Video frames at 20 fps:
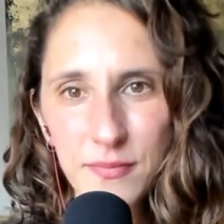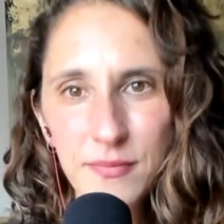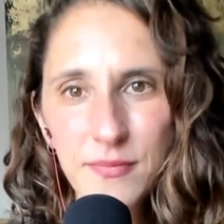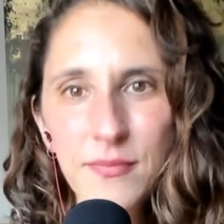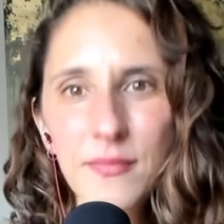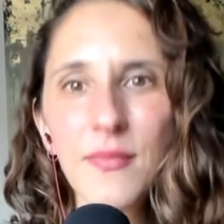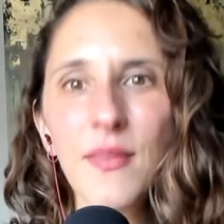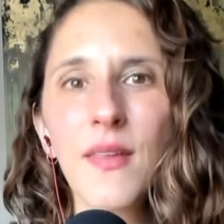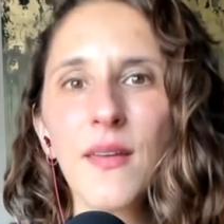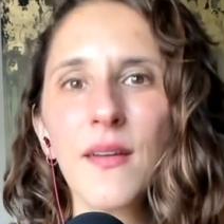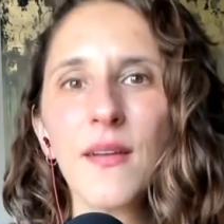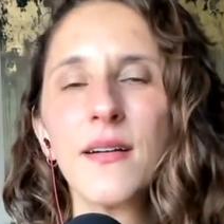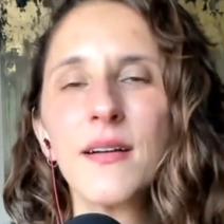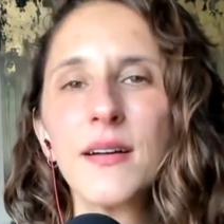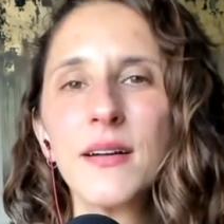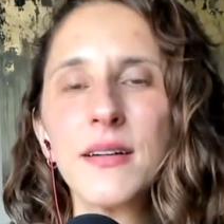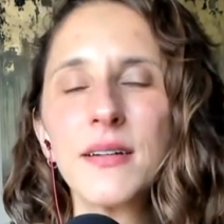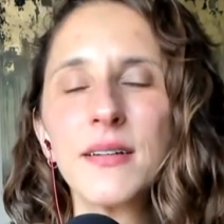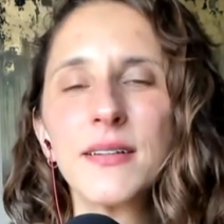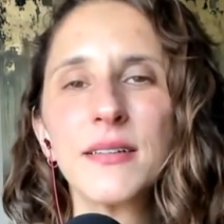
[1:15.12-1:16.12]

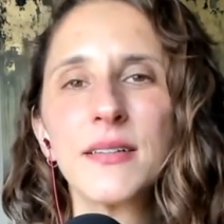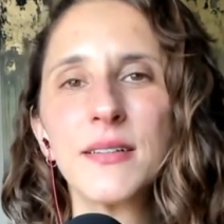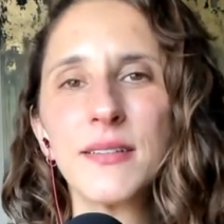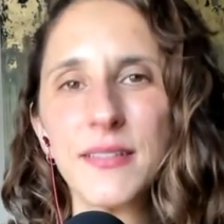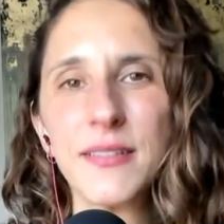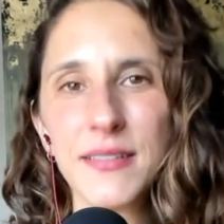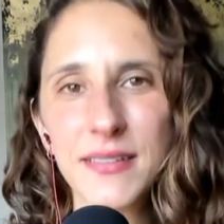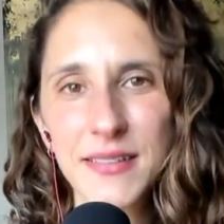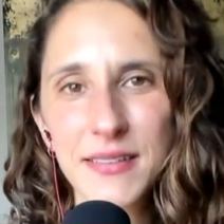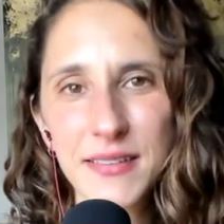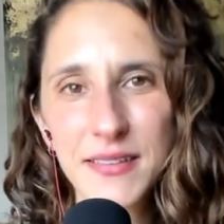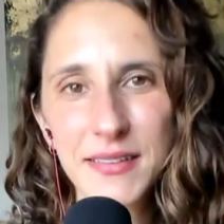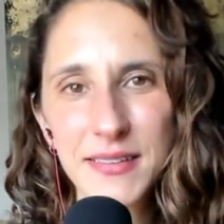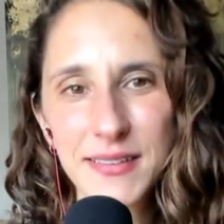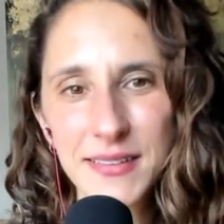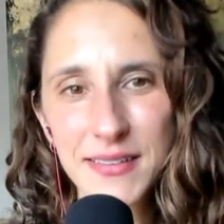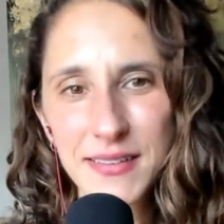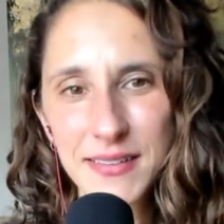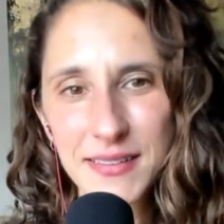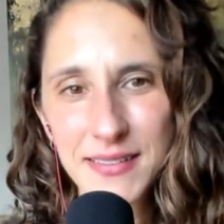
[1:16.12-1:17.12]

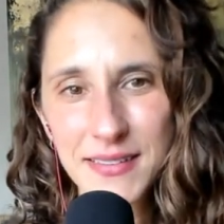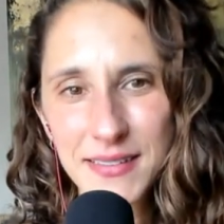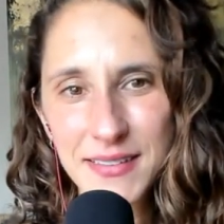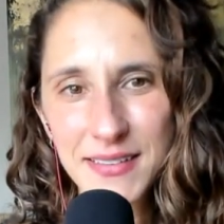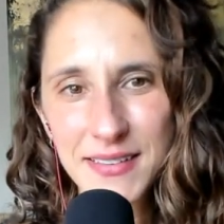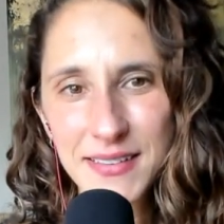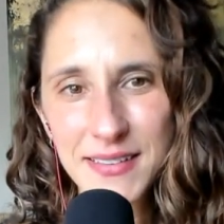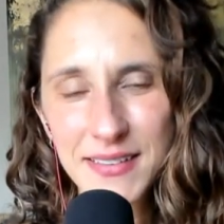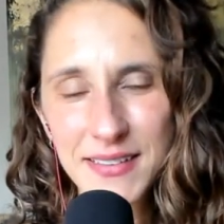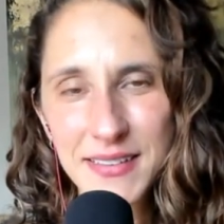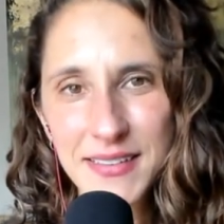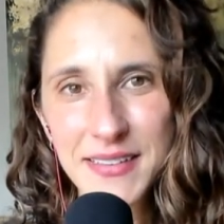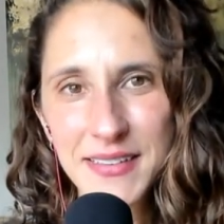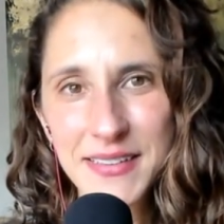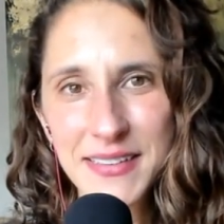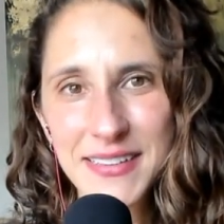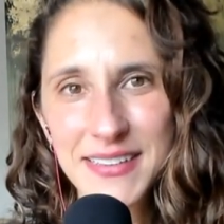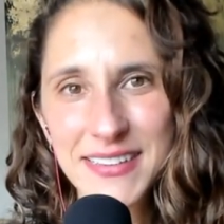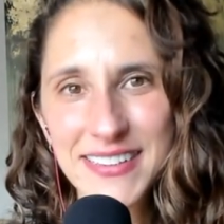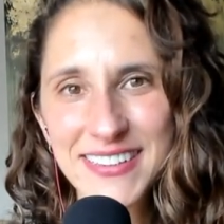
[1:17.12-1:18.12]

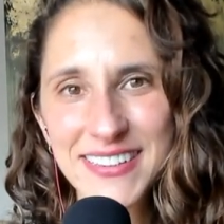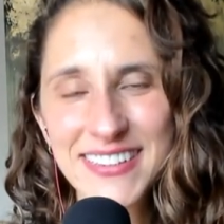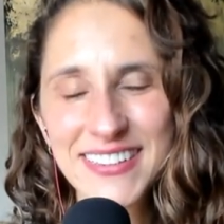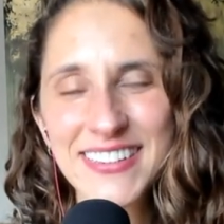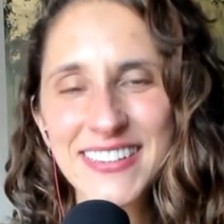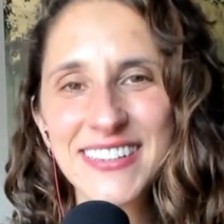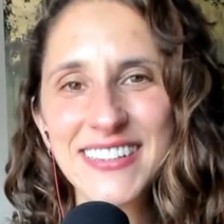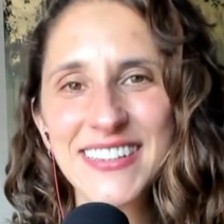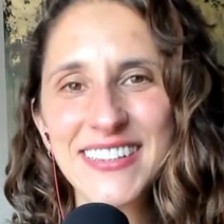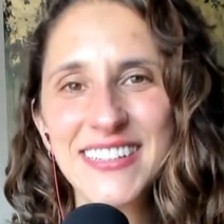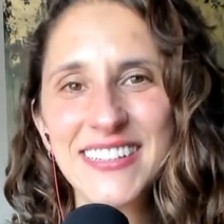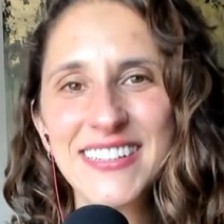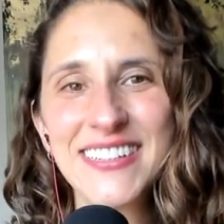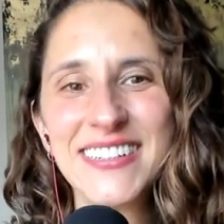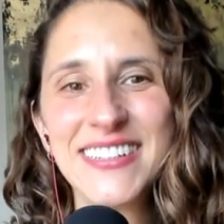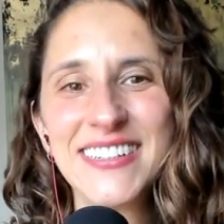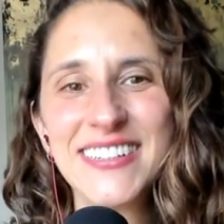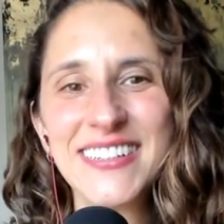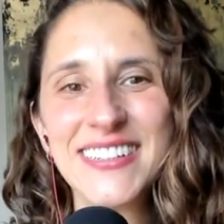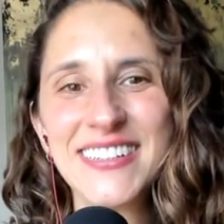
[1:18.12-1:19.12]

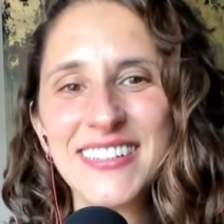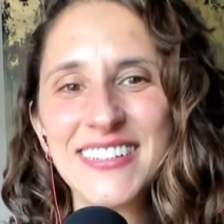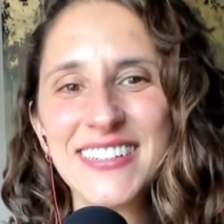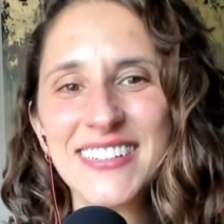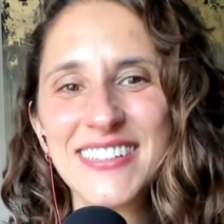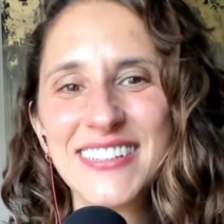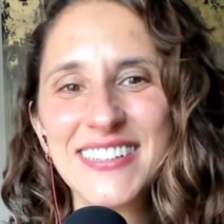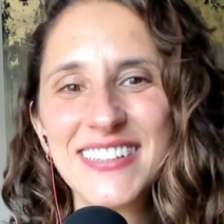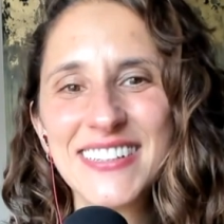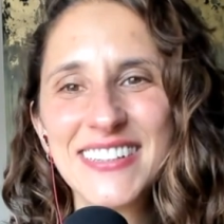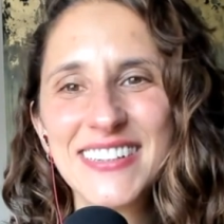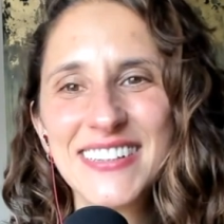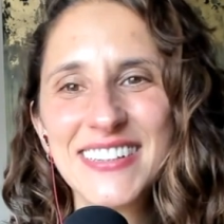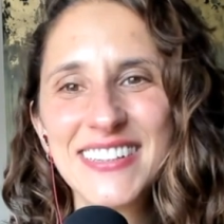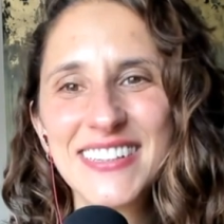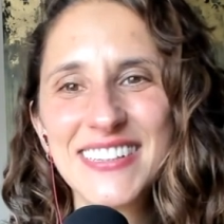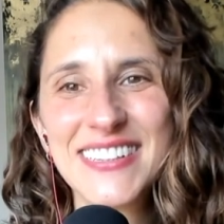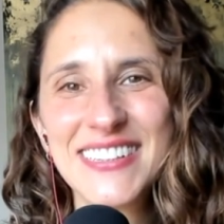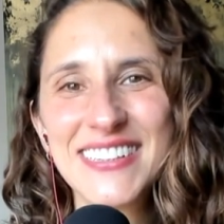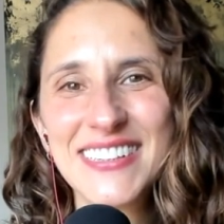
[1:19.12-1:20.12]

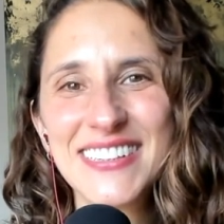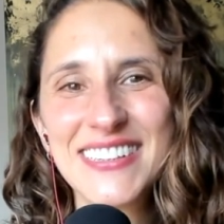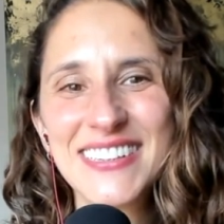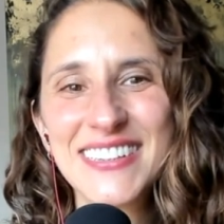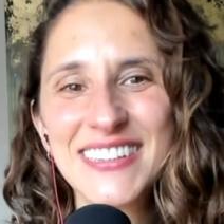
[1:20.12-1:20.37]
[no speech]